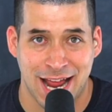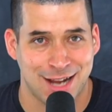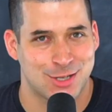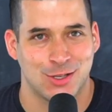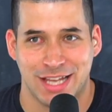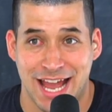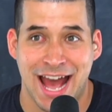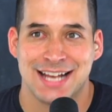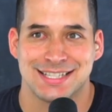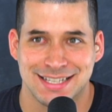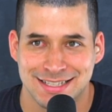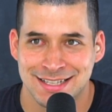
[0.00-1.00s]
actually
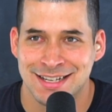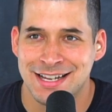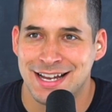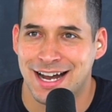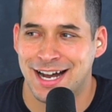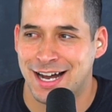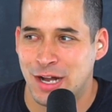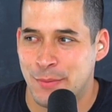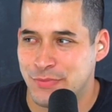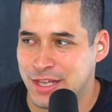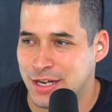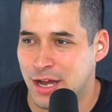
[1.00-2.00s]
hasn't,
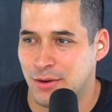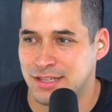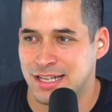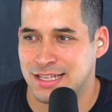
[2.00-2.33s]
um, you know, and that,